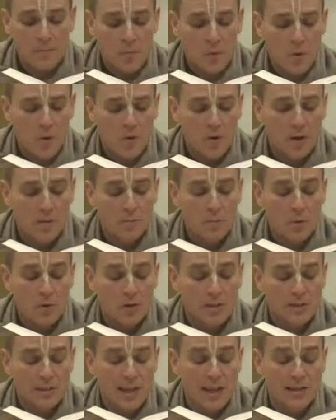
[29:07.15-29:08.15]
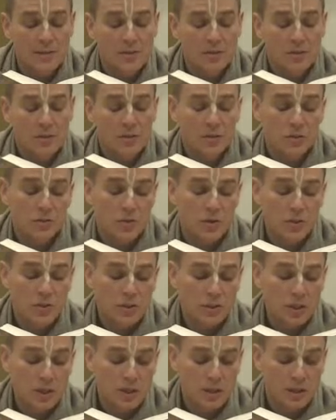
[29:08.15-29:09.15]
more and more attached to
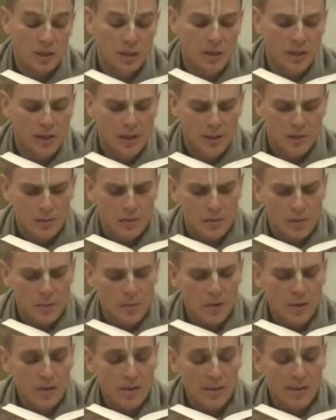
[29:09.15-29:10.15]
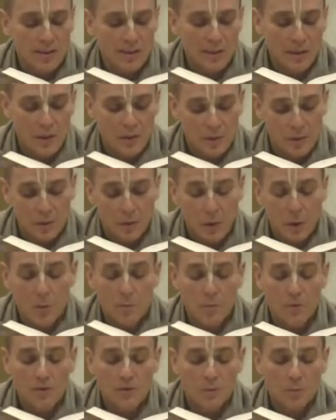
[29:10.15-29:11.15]
Krishna. Similarly, the
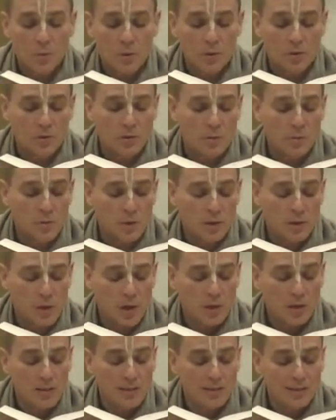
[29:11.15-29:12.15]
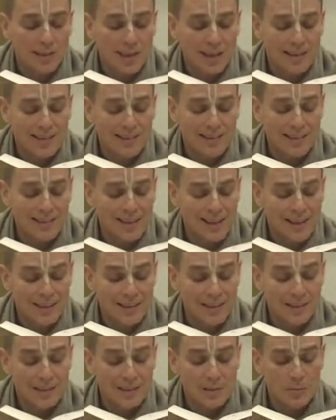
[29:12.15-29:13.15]
gopis worshipped the goddess goddess
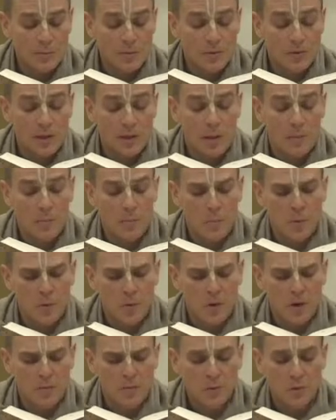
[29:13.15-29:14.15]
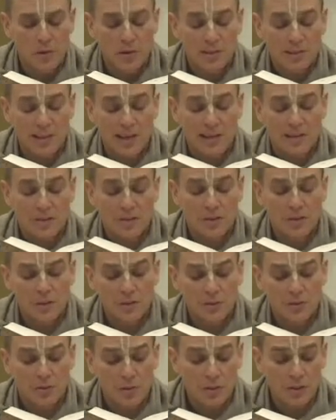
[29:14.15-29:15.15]
Katyayani to become more and more attached to
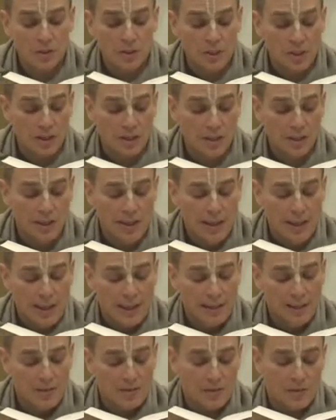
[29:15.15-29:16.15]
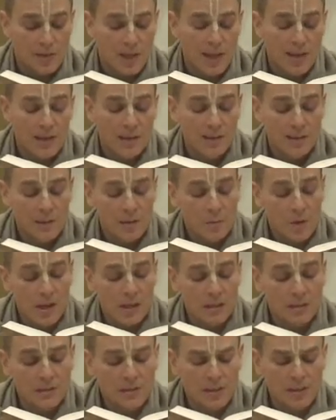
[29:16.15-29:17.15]
Krishna. It is stated in the
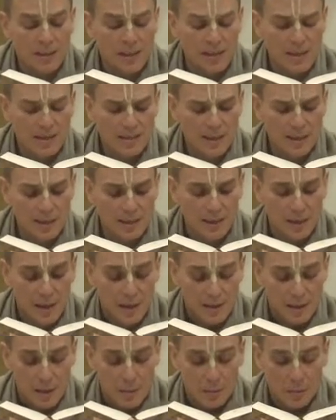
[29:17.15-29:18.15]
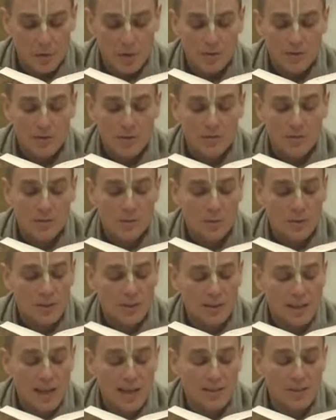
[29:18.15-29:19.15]
Bhagavad Gita that persons who are
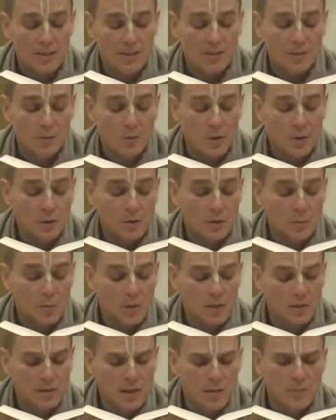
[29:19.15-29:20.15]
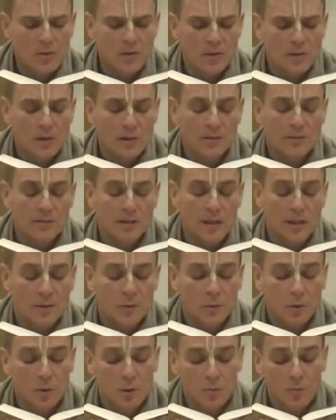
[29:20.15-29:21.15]
attached to worshipping demigods
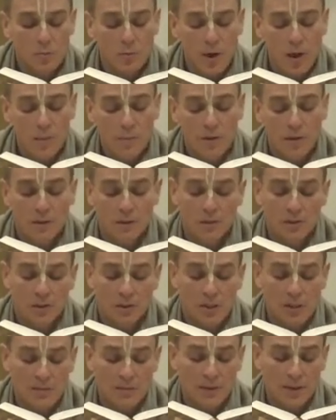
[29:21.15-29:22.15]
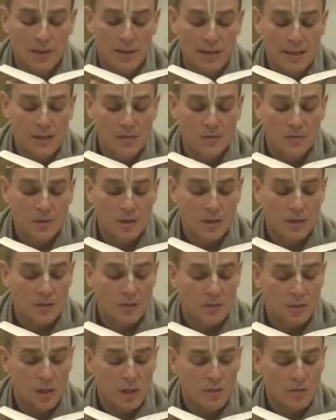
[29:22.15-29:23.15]
like Lord Brahma, Shiva, Indra
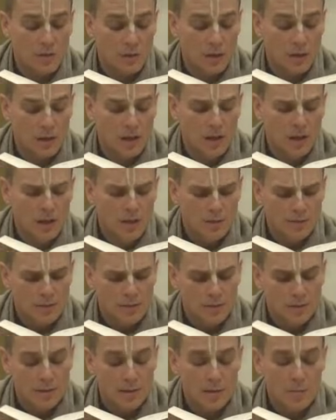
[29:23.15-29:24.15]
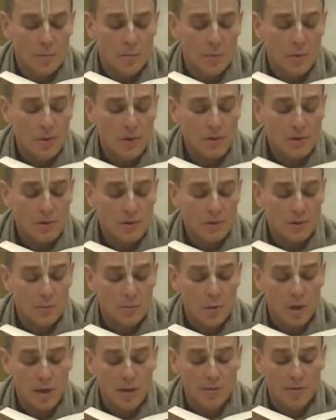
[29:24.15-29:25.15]
and Chandra for some personal
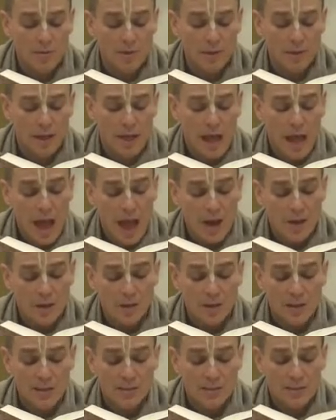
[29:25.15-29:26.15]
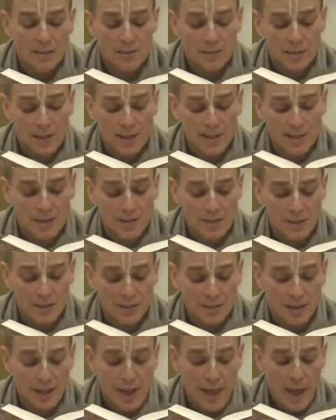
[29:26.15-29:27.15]
benefit are less
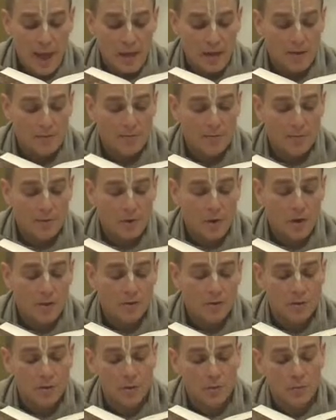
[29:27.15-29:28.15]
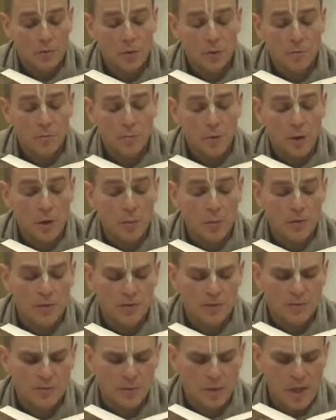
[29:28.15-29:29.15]
intelligent and have forgotten the real
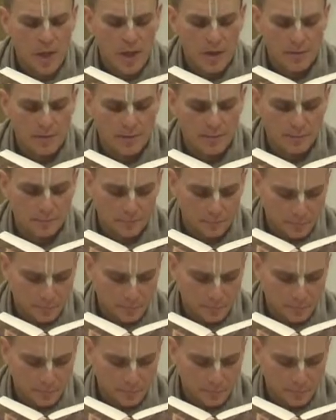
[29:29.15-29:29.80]
purpose of life.